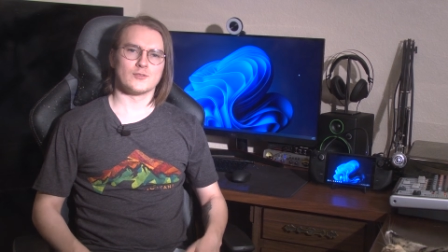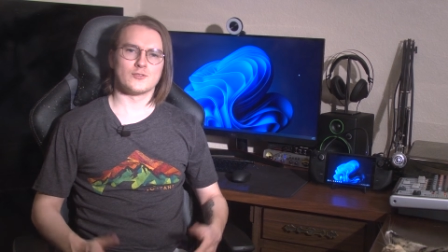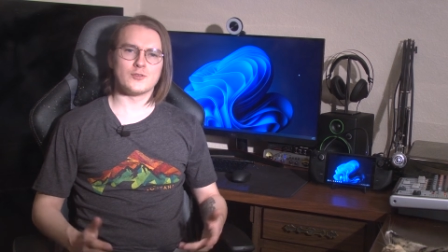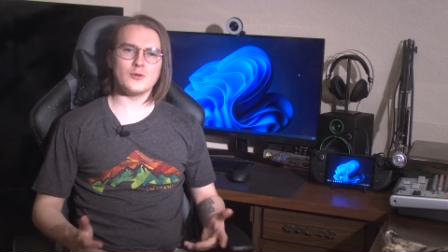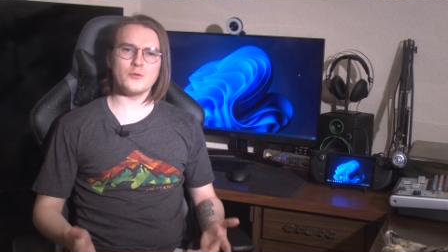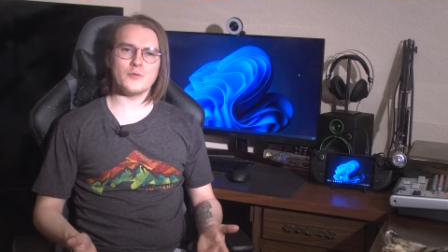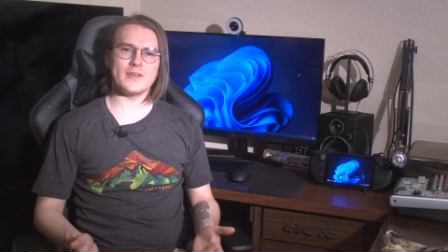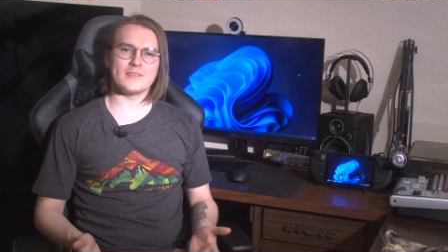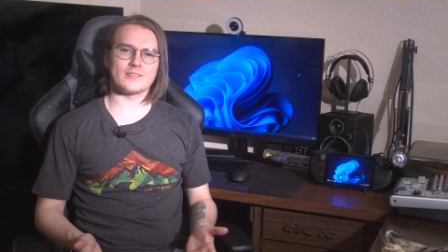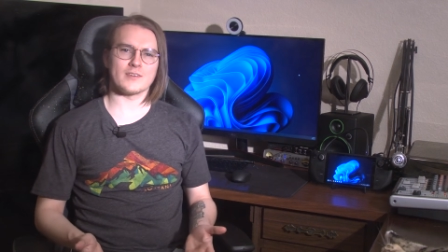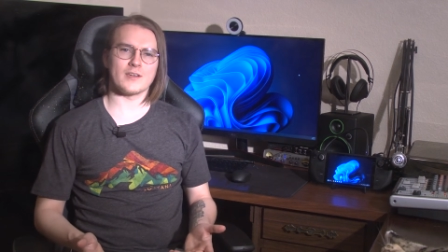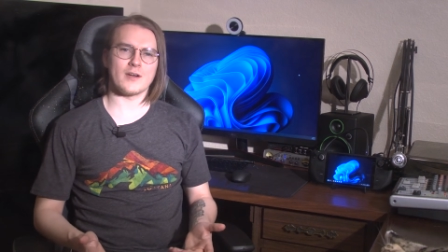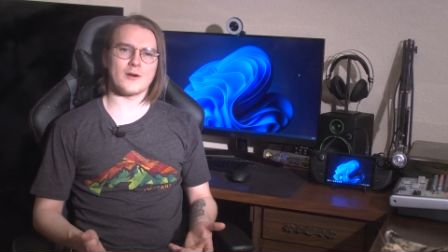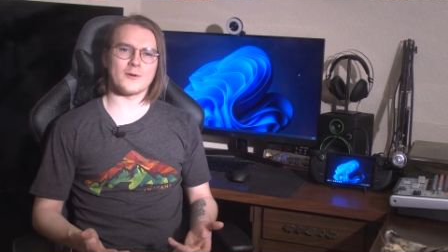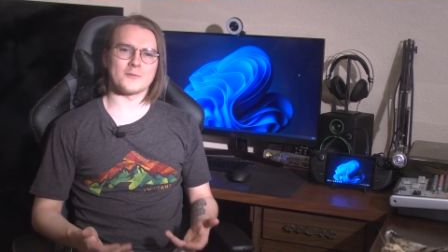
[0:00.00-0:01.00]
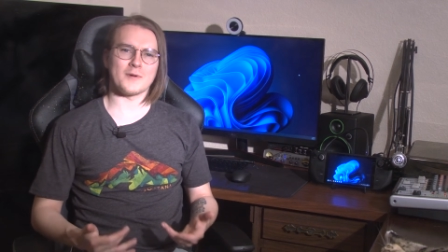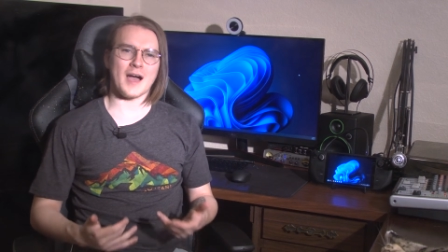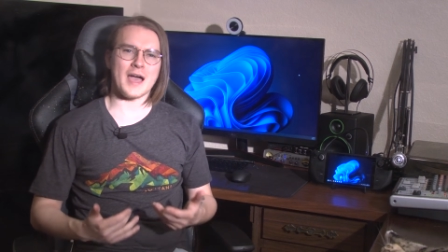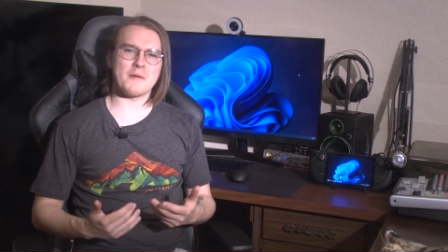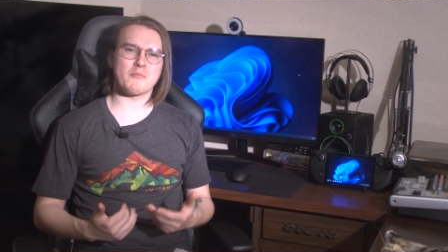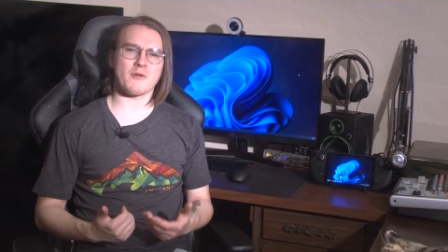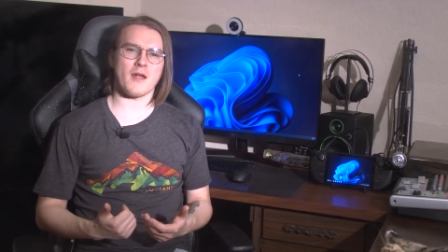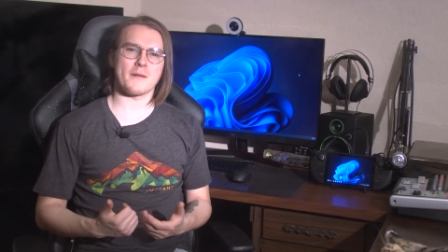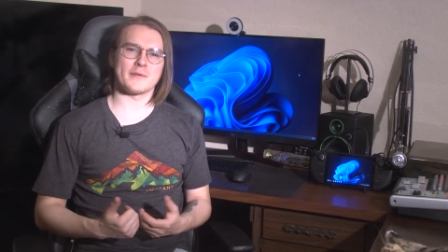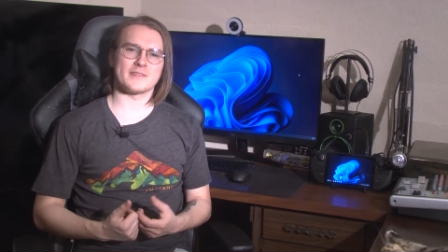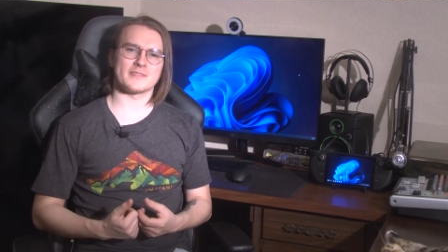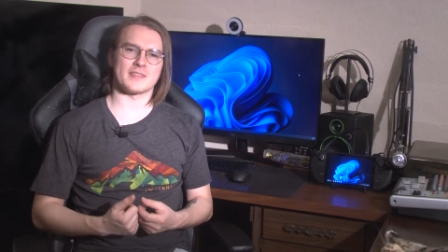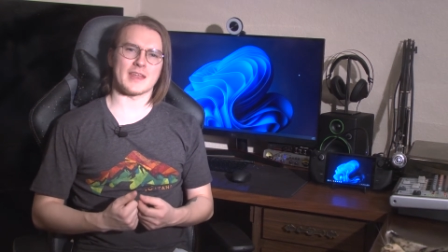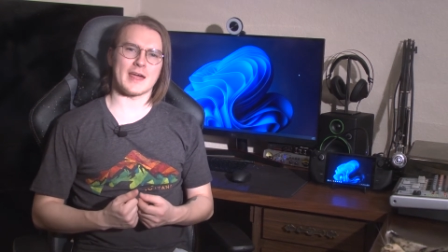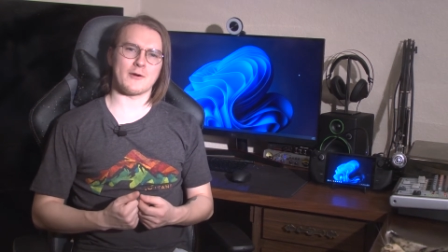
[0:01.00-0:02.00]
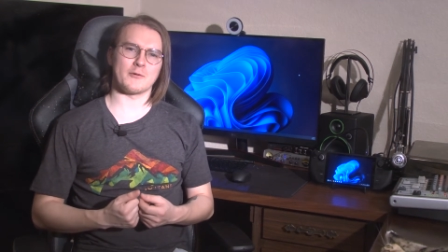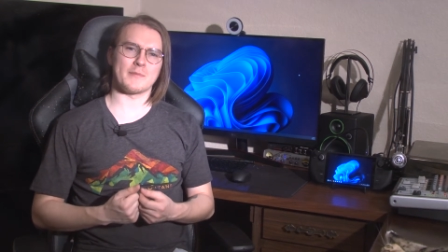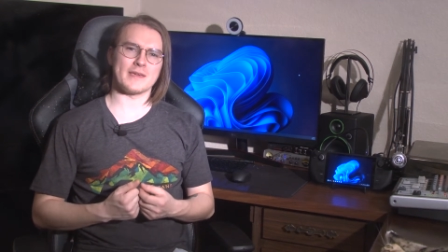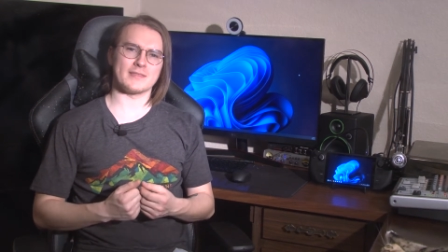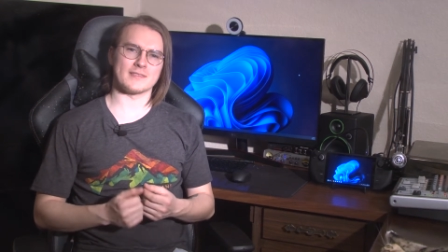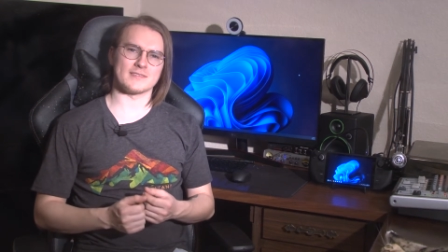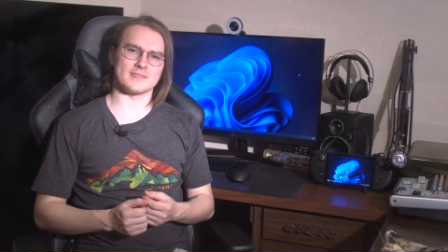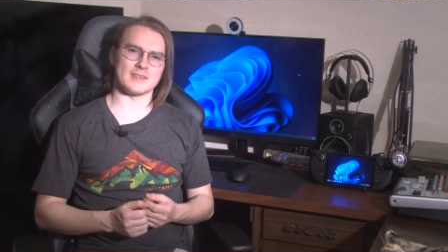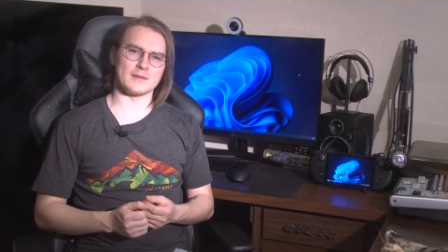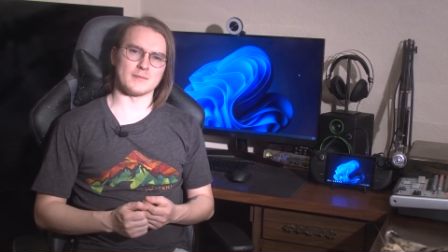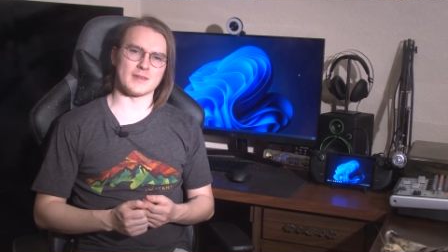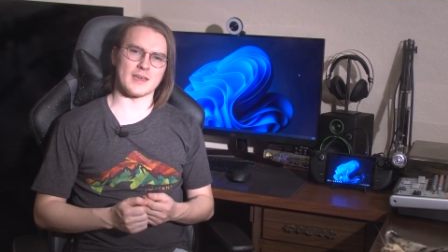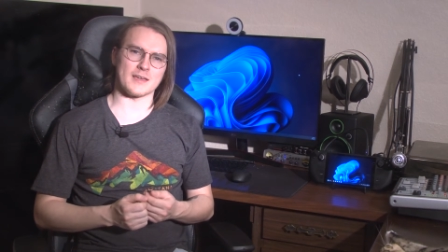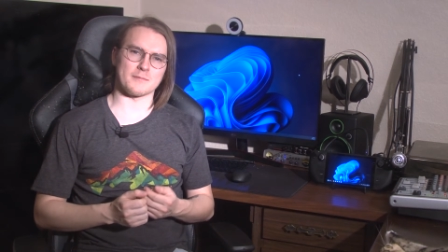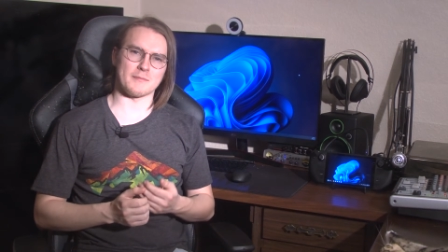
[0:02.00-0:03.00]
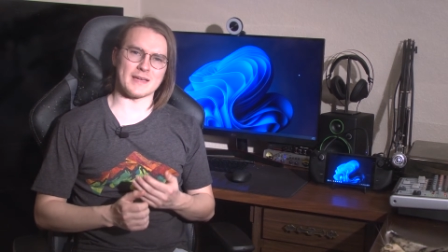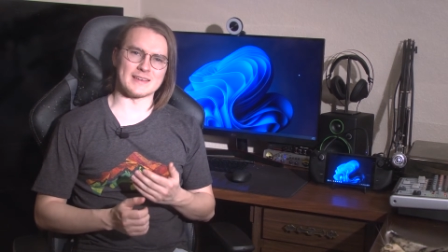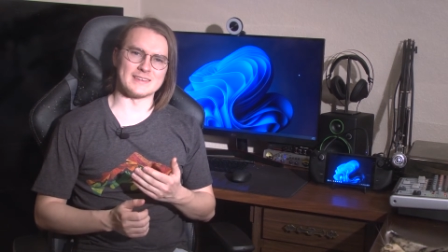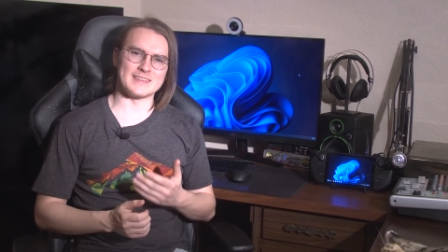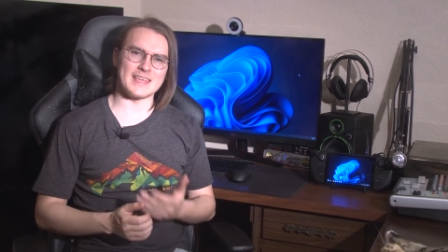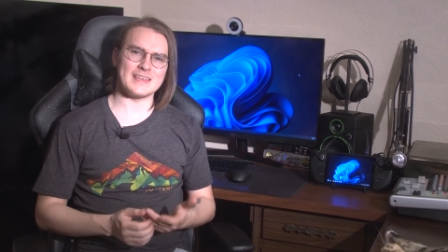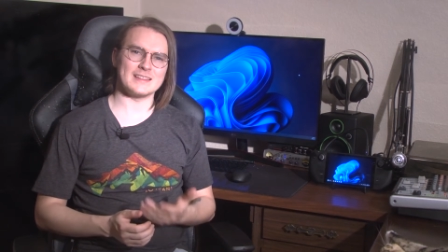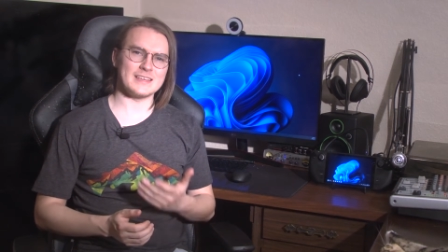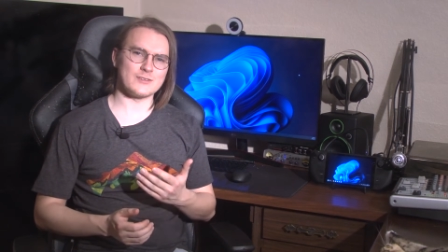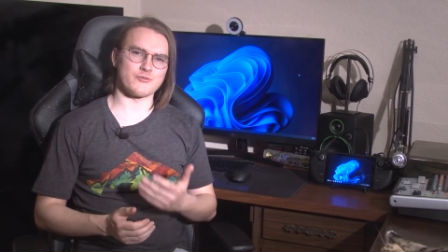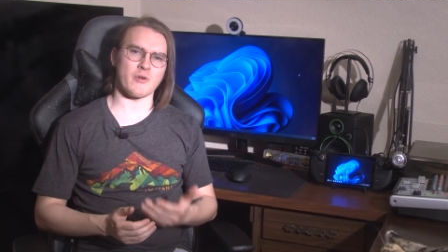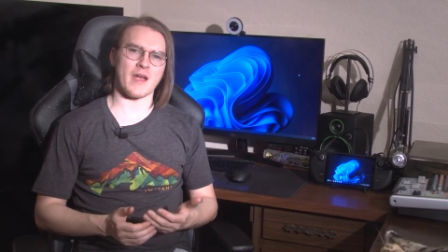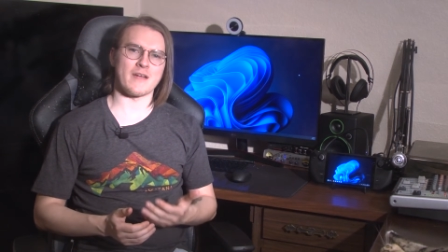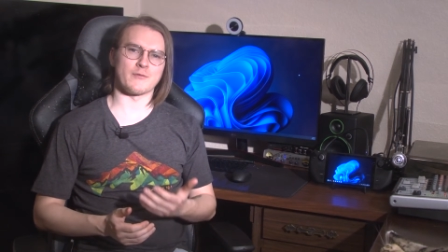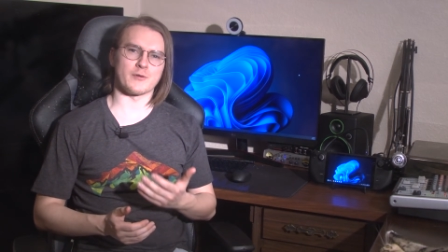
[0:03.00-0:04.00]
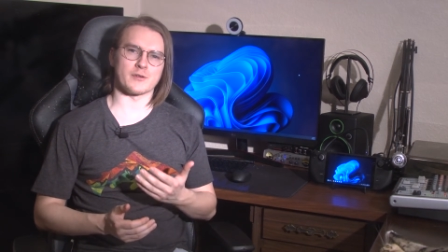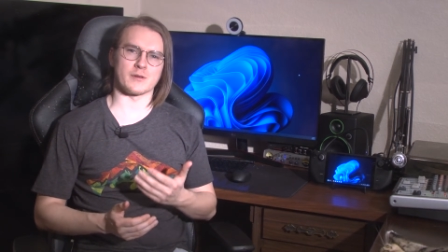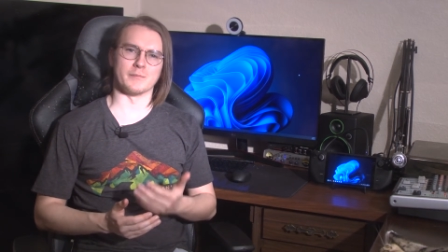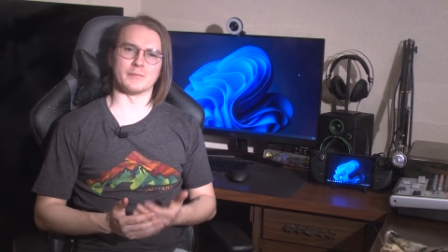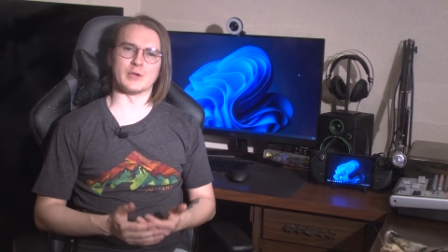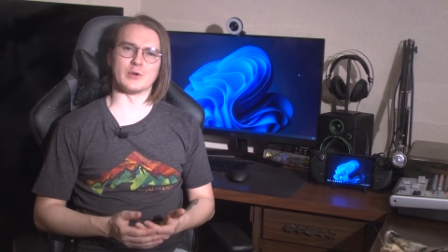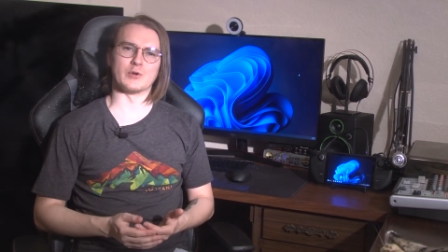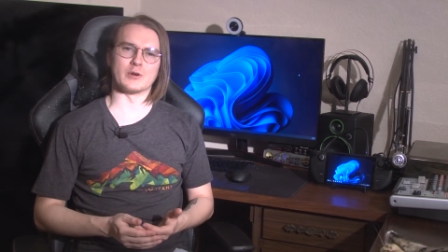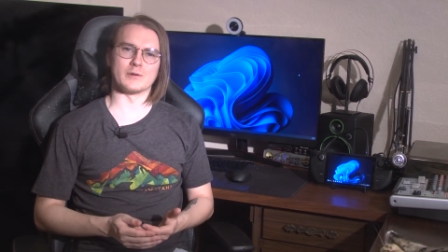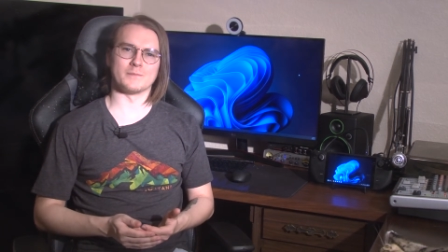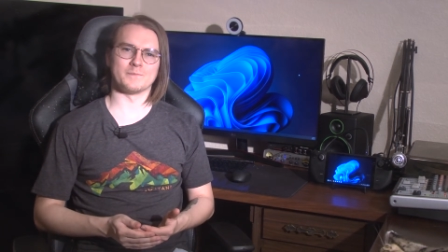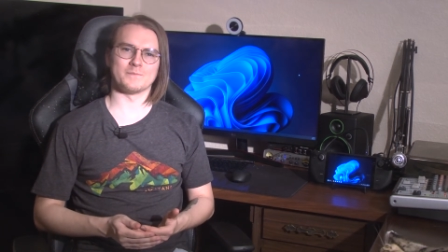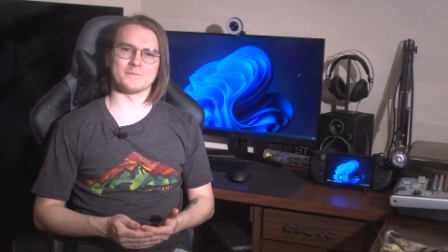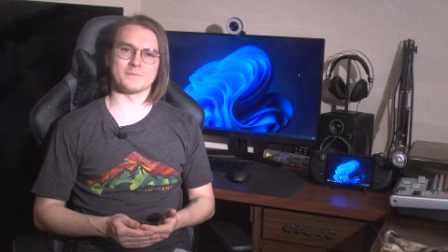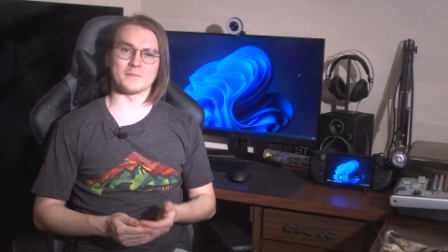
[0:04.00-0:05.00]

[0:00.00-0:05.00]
Two weeks ago, I promised that I would make the Steam Deck my daily driver computer.